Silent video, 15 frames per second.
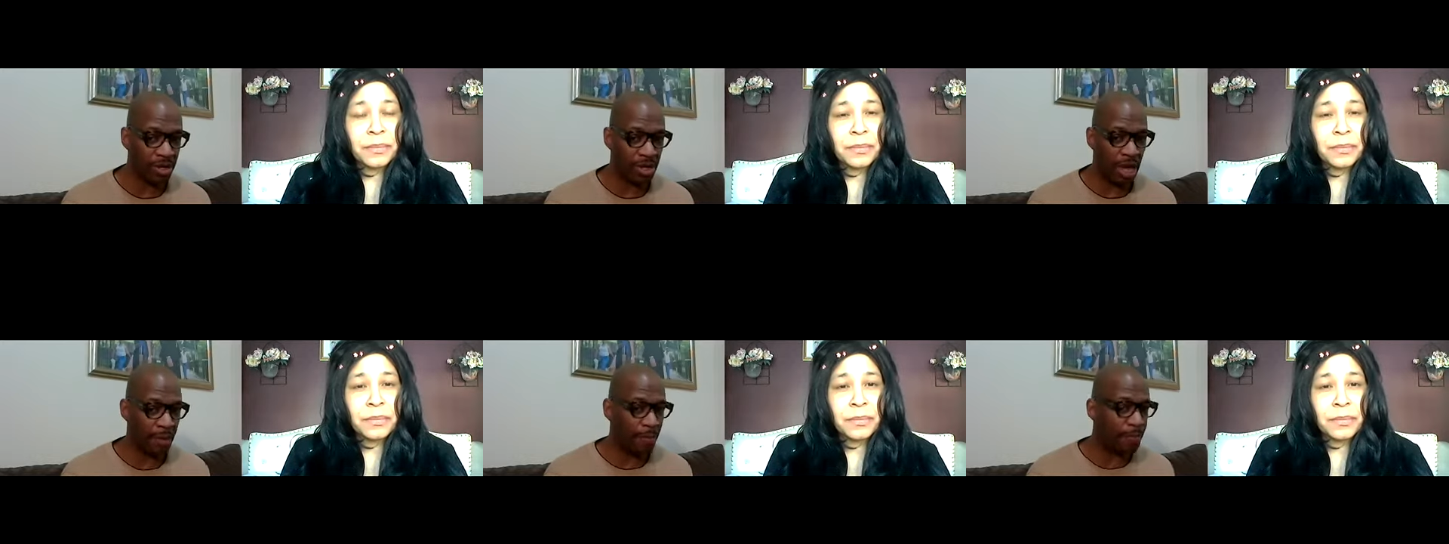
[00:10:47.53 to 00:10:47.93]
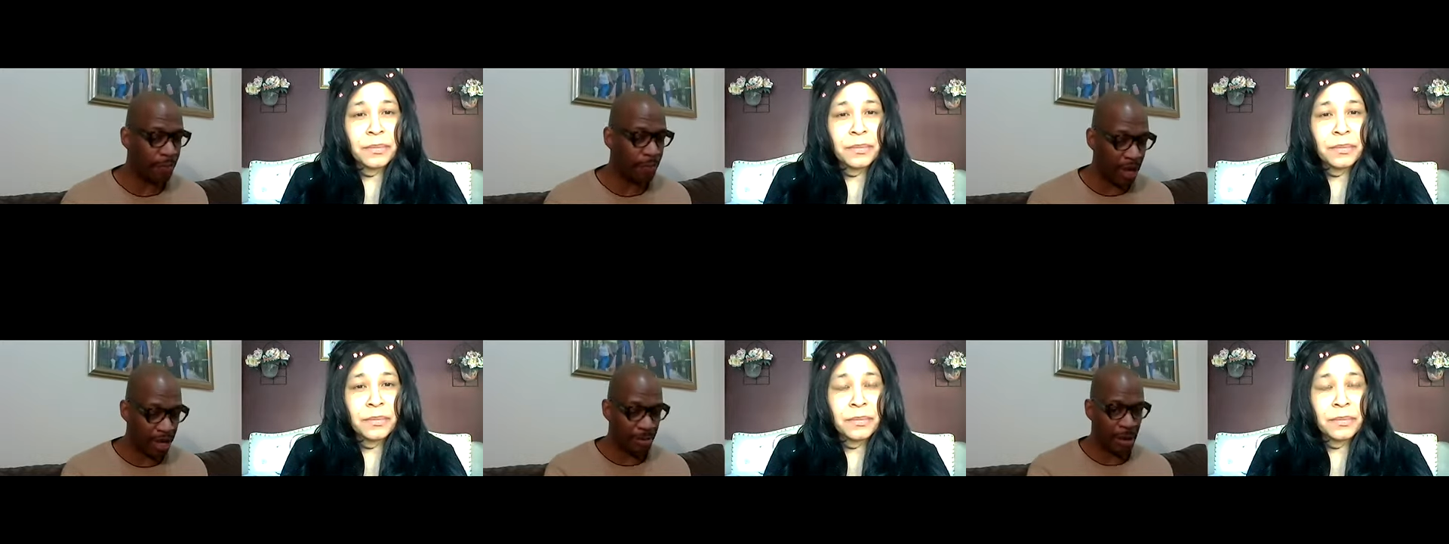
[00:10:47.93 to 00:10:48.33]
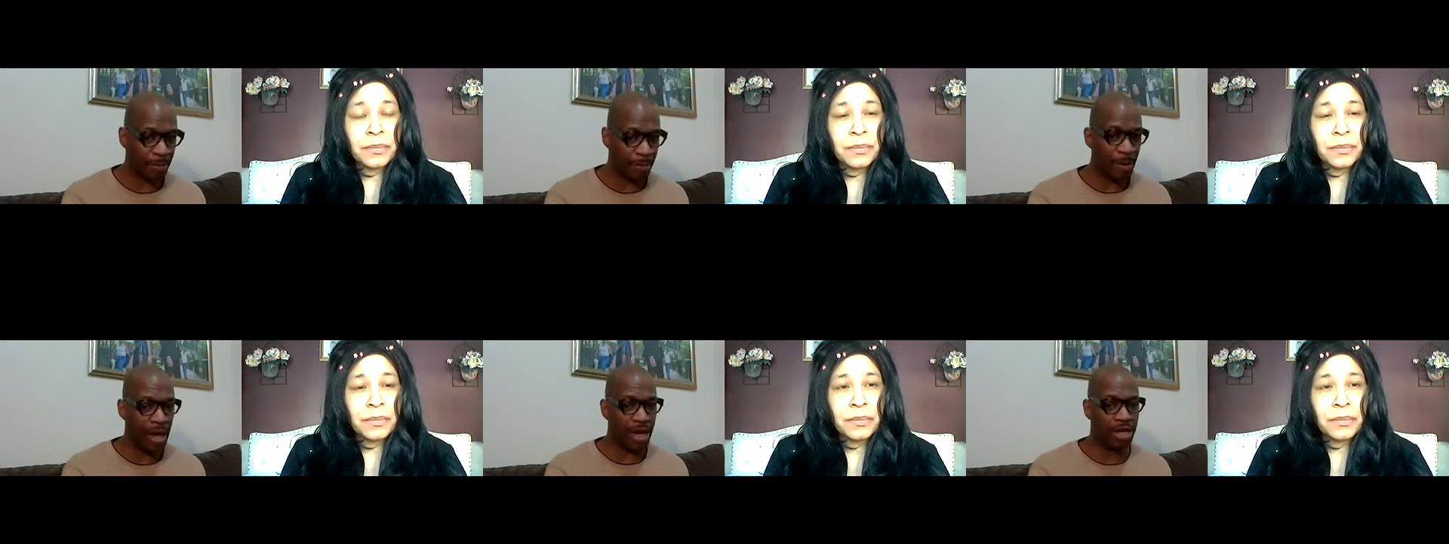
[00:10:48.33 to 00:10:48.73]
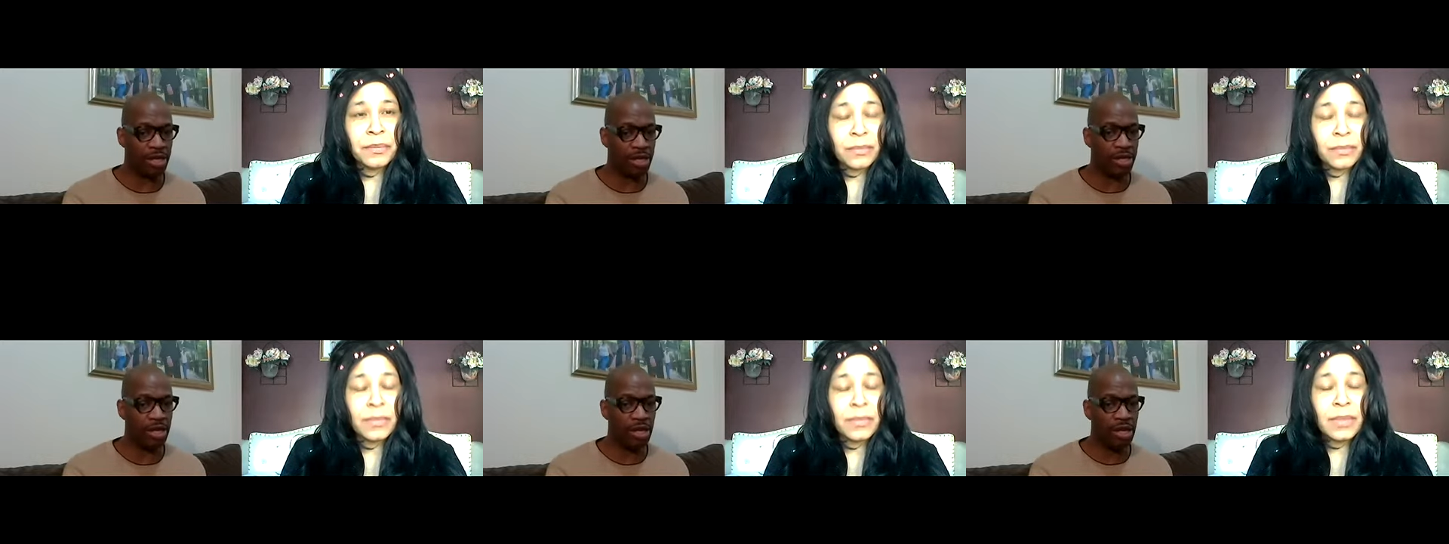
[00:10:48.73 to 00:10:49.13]
Speaker 1: out of my
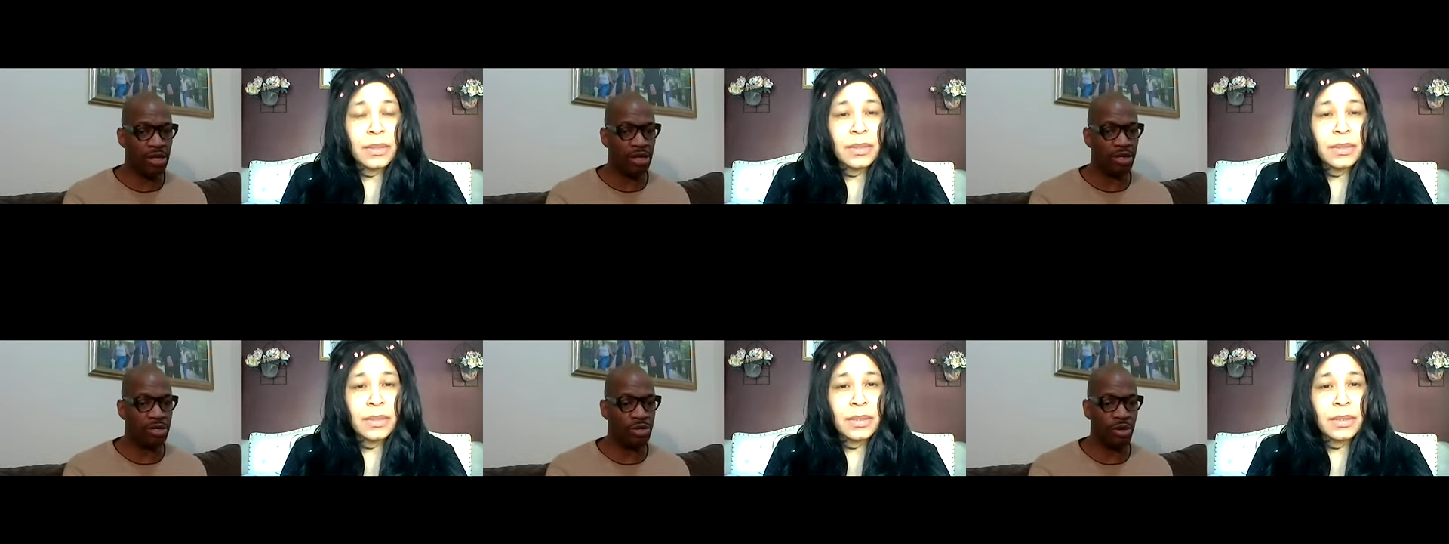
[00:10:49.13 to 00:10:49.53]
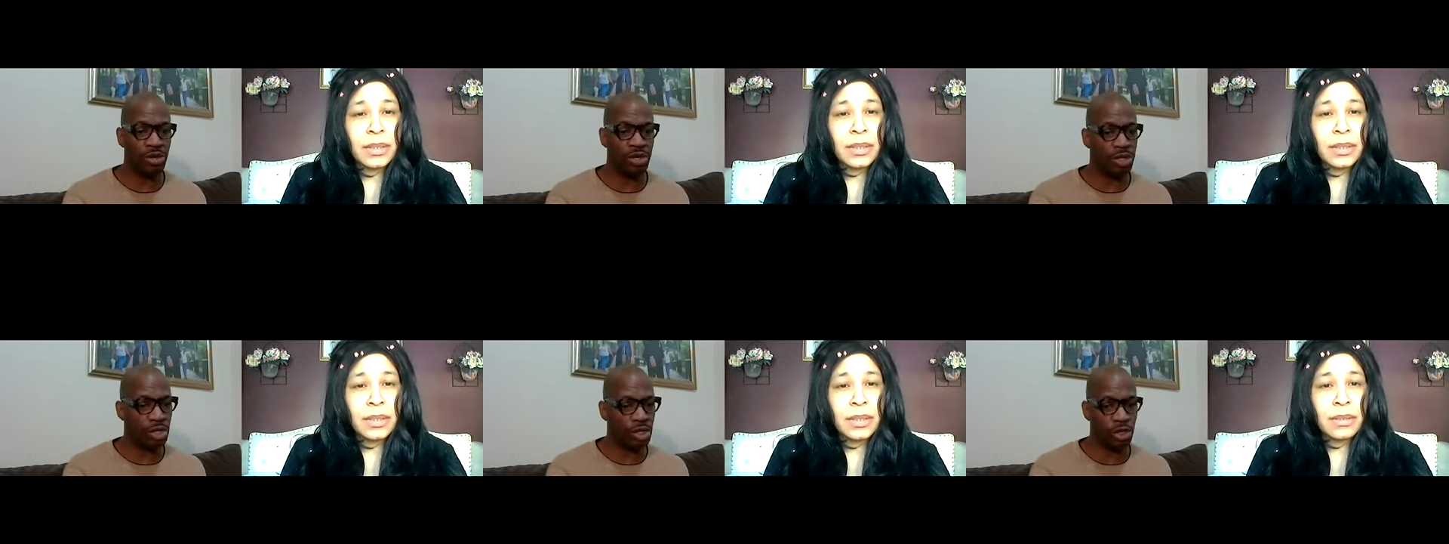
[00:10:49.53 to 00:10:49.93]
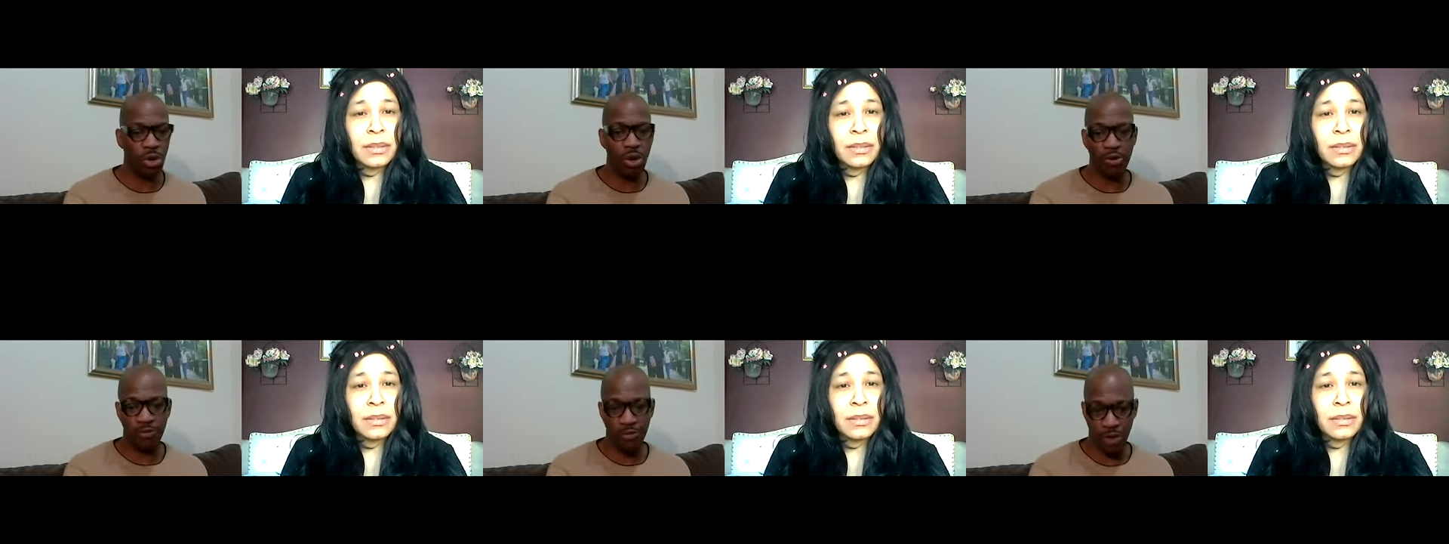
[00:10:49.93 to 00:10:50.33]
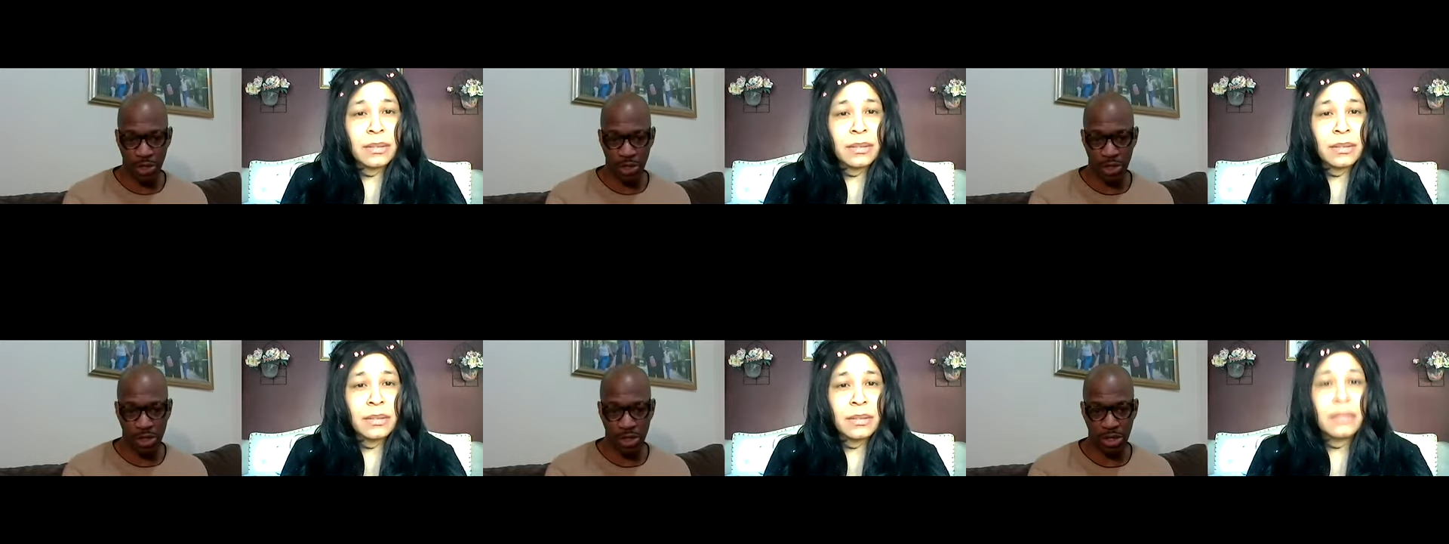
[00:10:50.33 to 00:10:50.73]
pocket is only a short
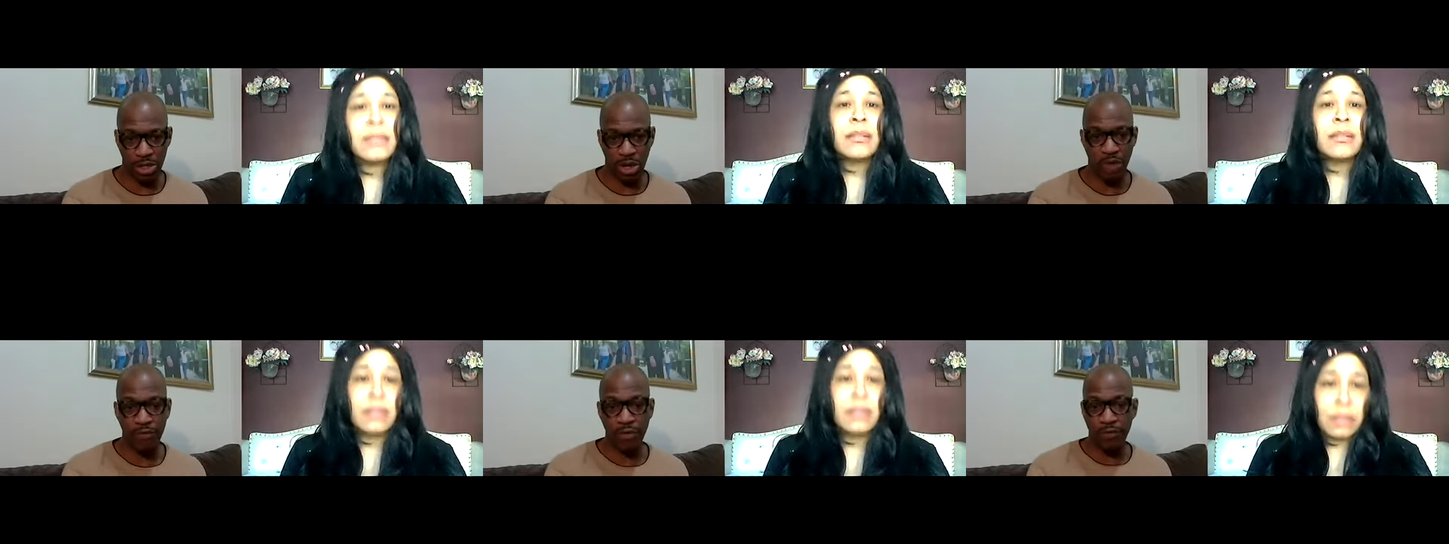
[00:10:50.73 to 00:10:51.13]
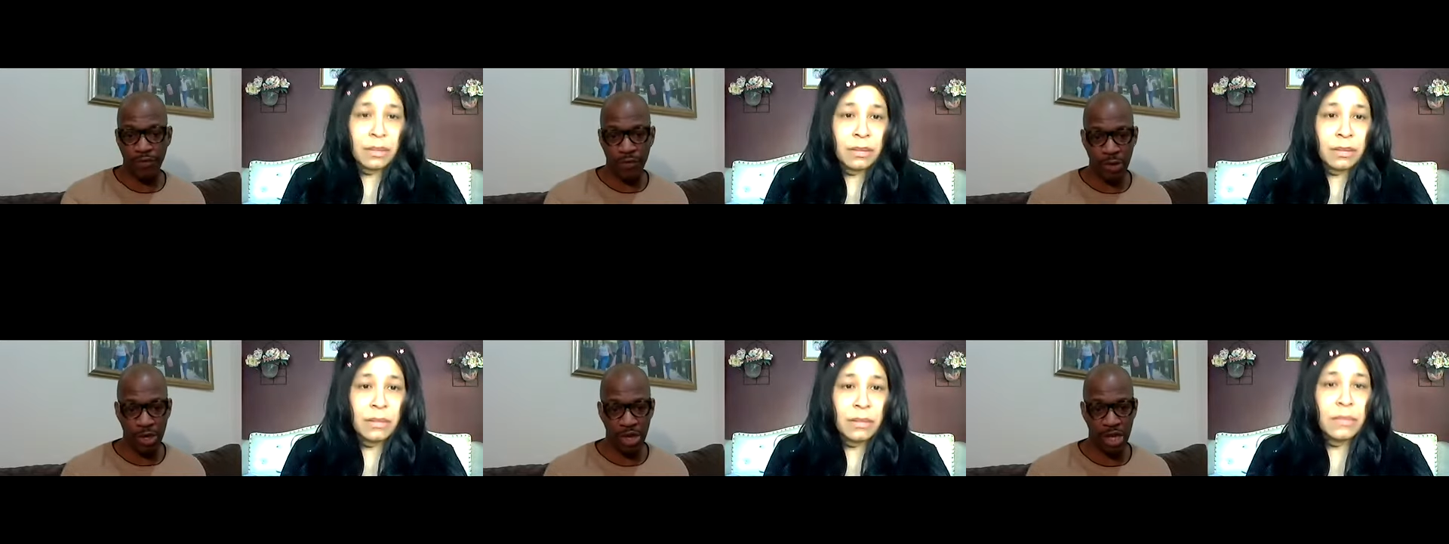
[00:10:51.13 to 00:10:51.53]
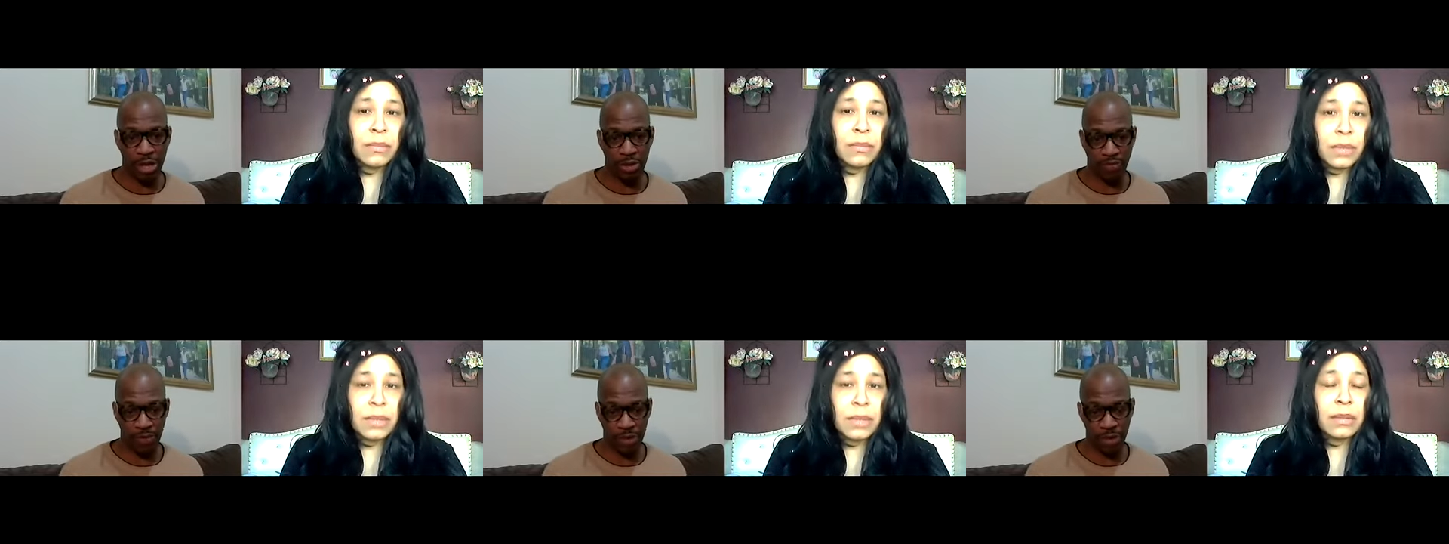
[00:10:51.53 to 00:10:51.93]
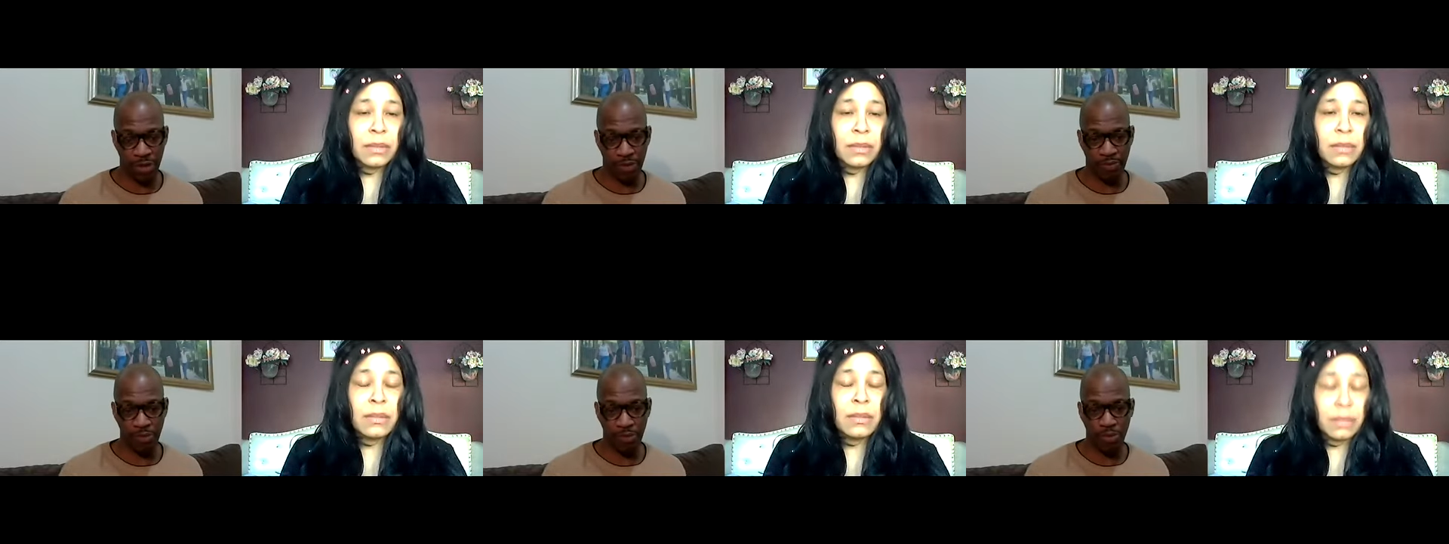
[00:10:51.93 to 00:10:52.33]
version of the full length
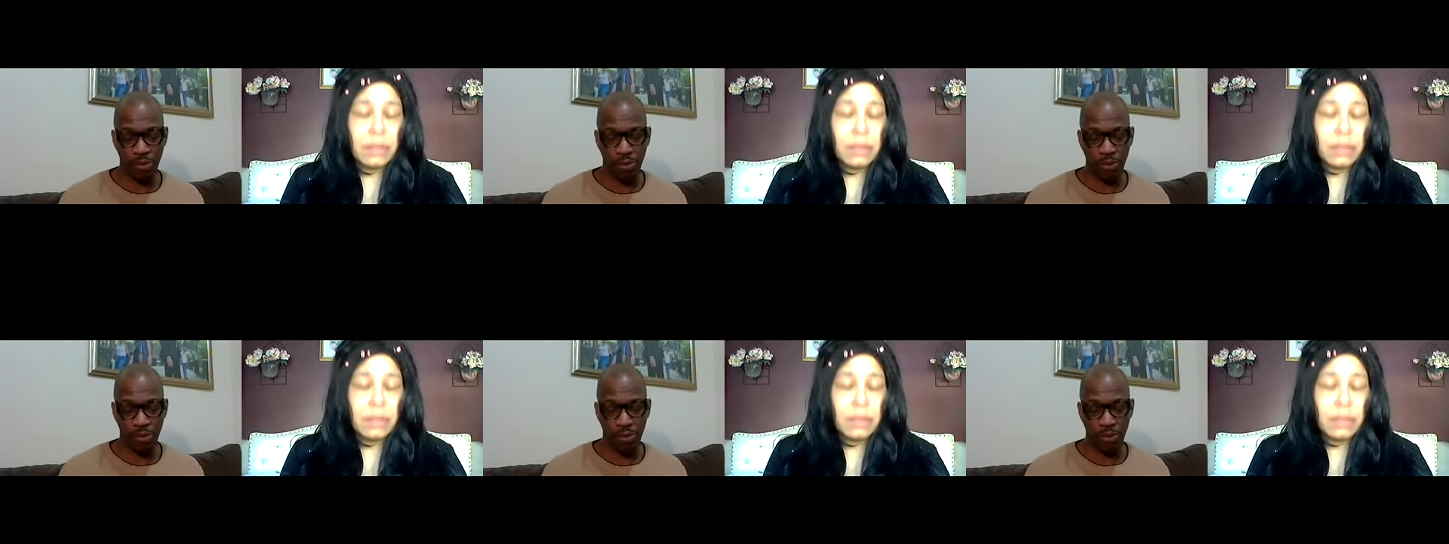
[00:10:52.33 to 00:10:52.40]
film,